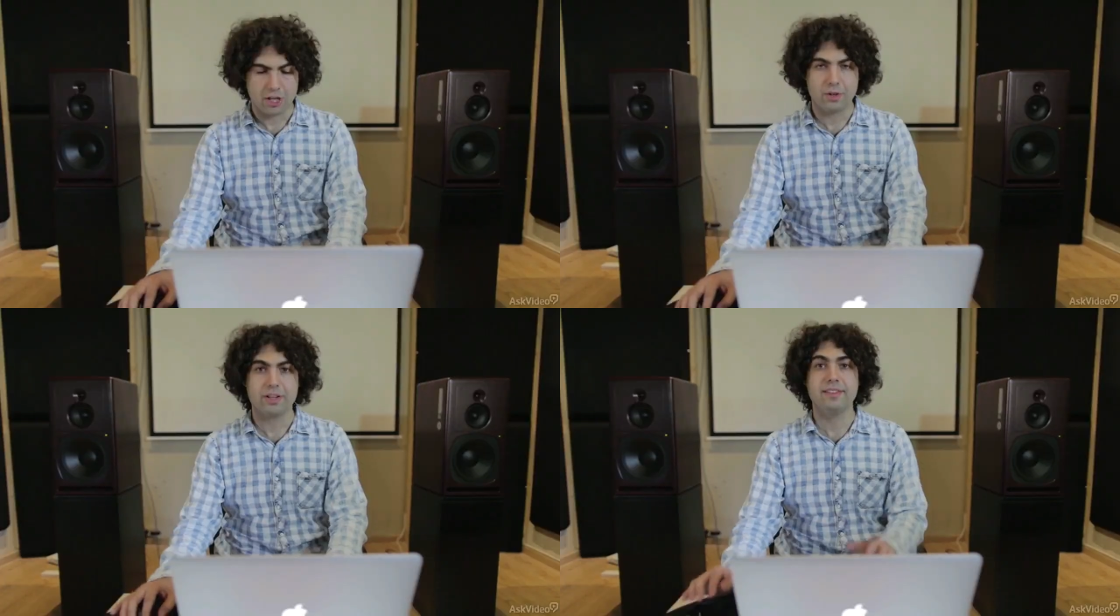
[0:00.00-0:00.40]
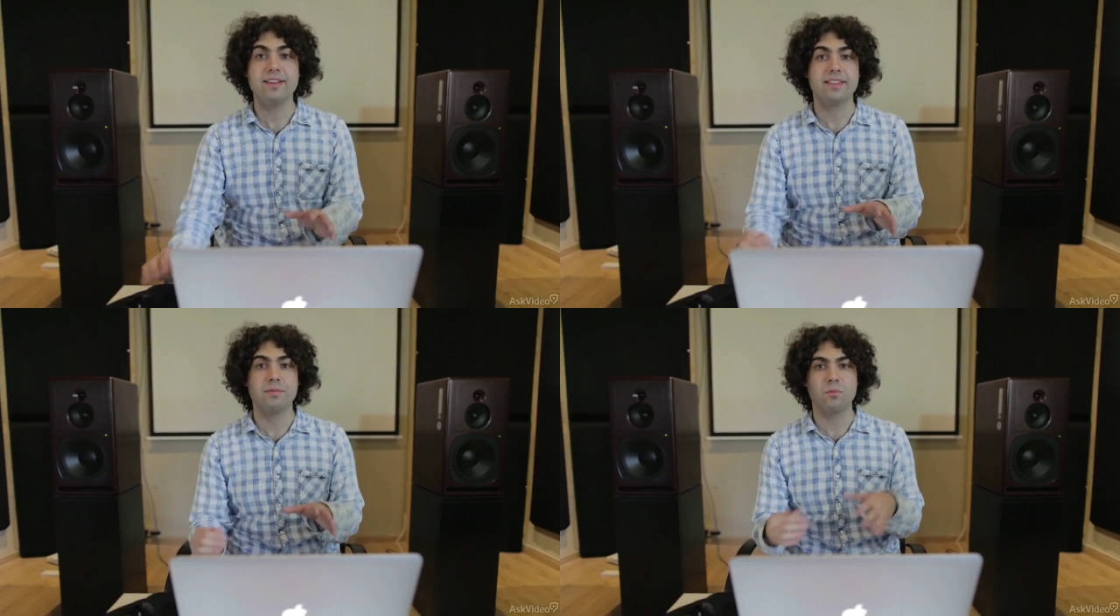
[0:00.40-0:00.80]
You can see
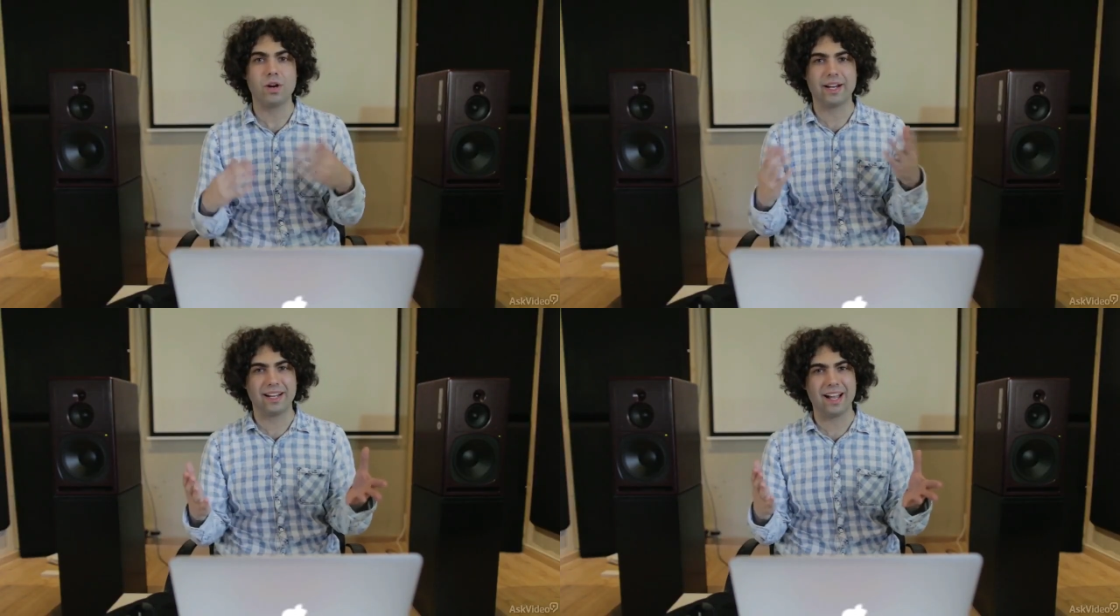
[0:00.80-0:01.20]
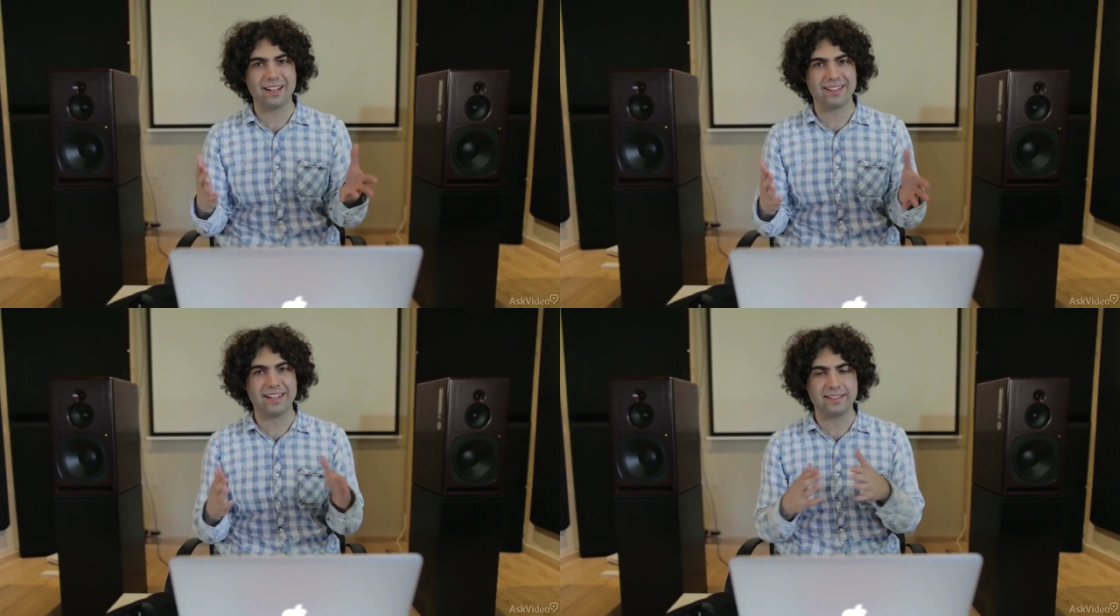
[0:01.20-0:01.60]
that the more I
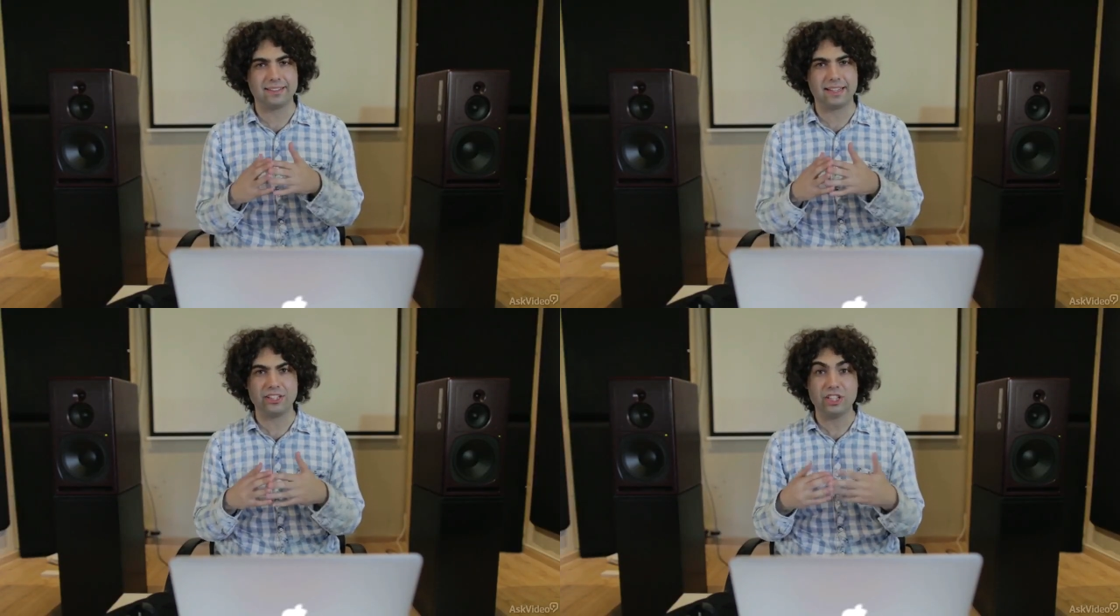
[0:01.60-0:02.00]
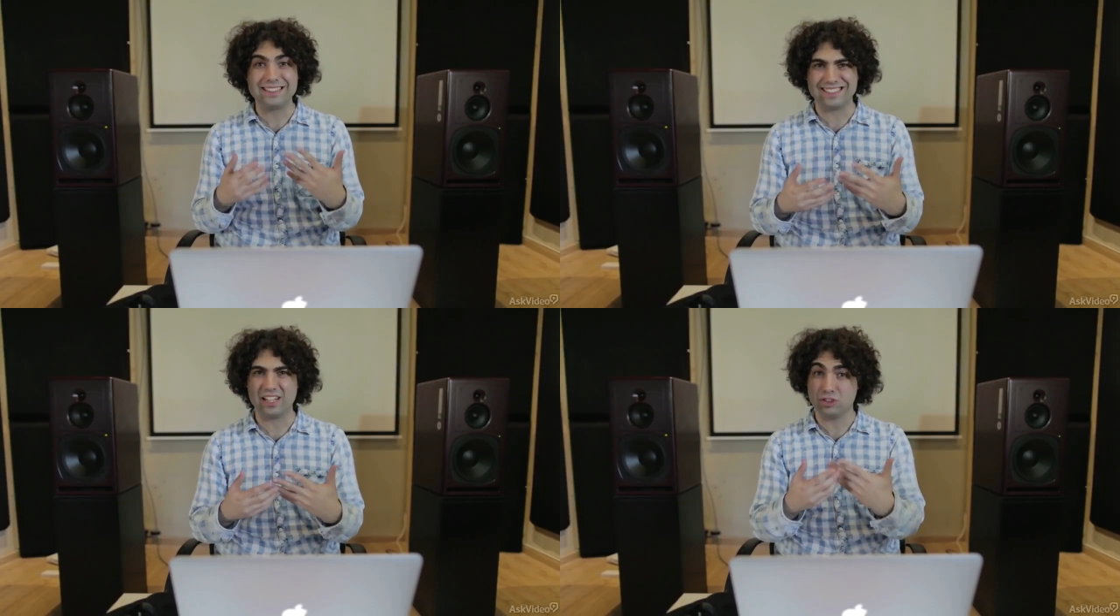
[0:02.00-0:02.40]
cut, it
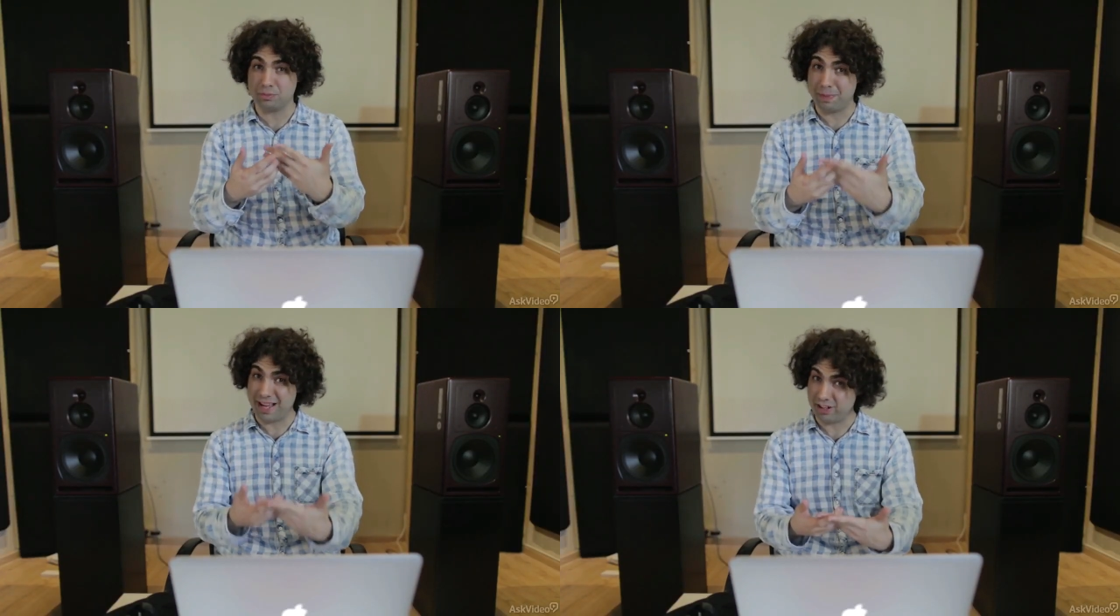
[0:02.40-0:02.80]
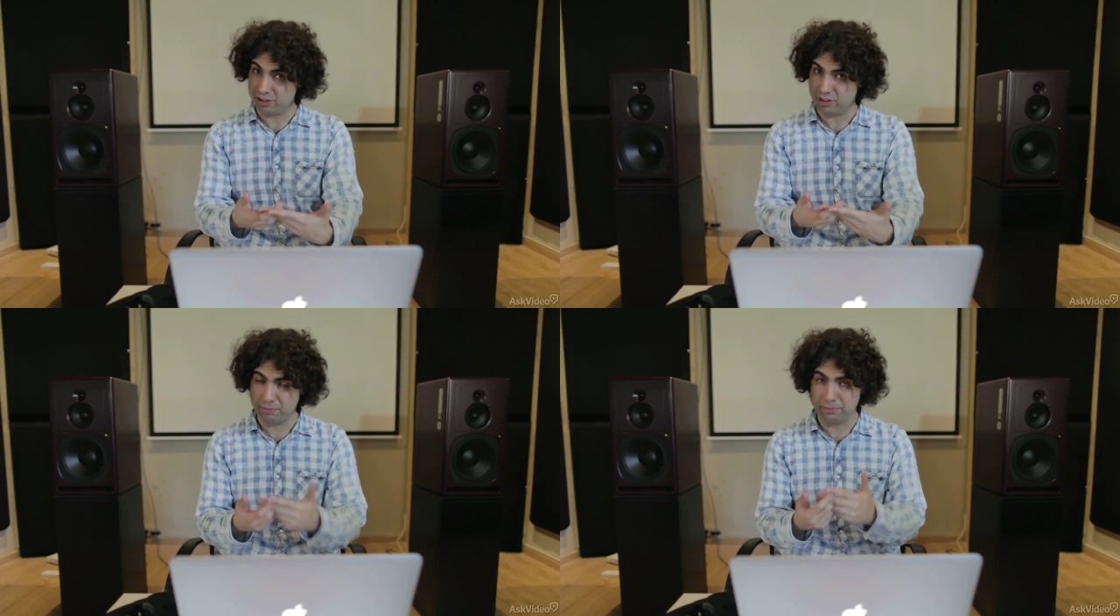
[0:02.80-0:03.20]
actually sounds better